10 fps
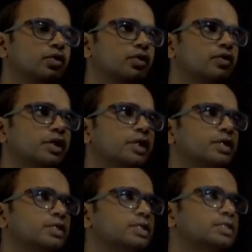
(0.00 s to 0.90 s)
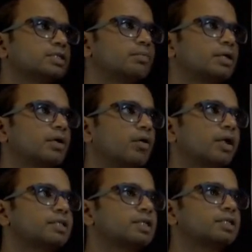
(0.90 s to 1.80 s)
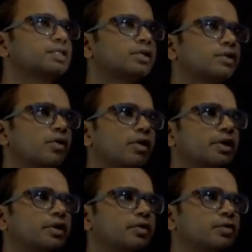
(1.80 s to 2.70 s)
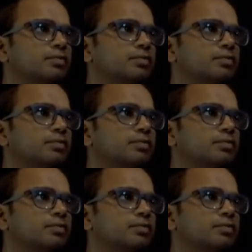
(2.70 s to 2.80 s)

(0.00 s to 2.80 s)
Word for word: could create something called as security